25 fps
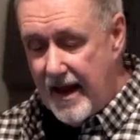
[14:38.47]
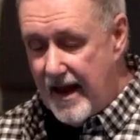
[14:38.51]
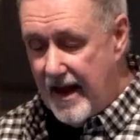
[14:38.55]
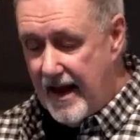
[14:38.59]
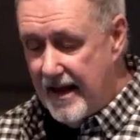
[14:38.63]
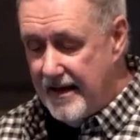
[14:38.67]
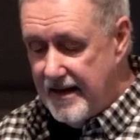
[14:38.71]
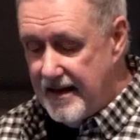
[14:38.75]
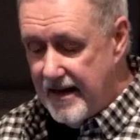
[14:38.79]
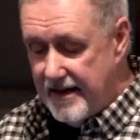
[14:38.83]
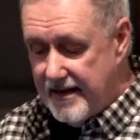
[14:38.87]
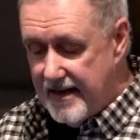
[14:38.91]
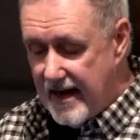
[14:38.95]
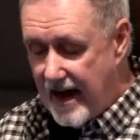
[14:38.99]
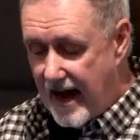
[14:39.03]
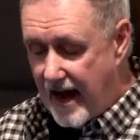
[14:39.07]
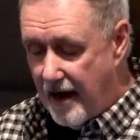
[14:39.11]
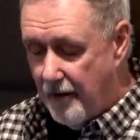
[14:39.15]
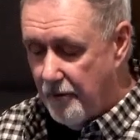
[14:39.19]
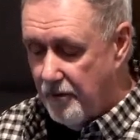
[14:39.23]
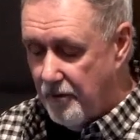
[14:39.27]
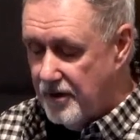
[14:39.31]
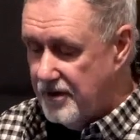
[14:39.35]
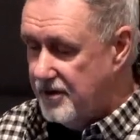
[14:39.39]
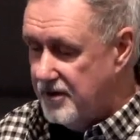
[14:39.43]
And the
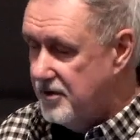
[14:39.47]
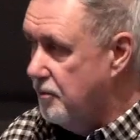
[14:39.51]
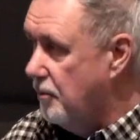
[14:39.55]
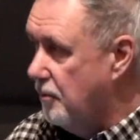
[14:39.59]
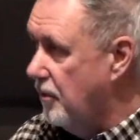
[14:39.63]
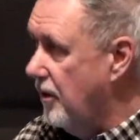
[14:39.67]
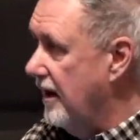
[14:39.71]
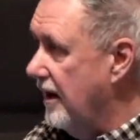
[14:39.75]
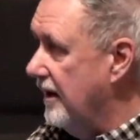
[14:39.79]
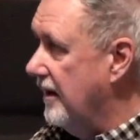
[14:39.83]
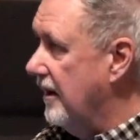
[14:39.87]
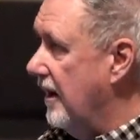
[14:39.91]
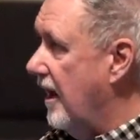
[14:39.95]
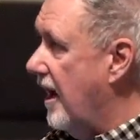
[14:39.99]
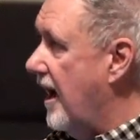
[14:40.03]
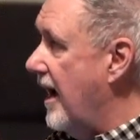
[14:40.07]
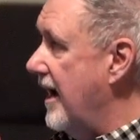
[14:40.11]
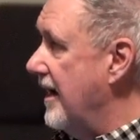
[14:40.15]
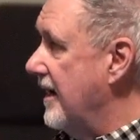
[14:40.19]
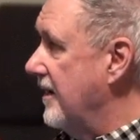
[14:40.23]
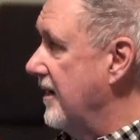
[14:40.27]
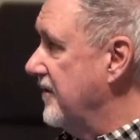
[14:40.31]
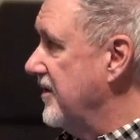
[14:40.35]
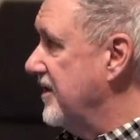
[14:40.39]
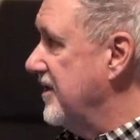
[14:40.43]
towers were in
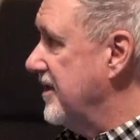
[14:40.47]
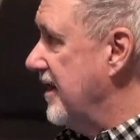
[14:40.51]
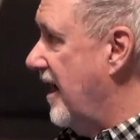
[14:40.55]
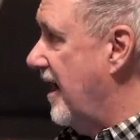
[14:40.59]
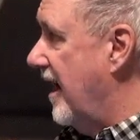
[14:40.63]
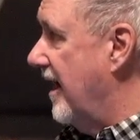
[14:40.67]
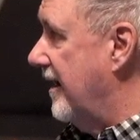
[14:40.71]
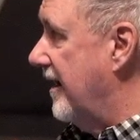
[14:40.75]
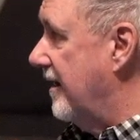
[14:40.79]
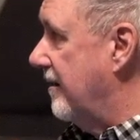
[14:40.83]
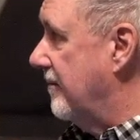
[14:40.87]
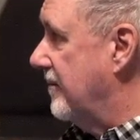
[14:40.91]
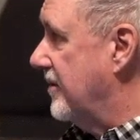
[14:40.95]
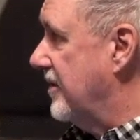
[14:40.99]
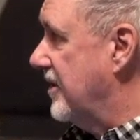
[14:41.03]
line of sight.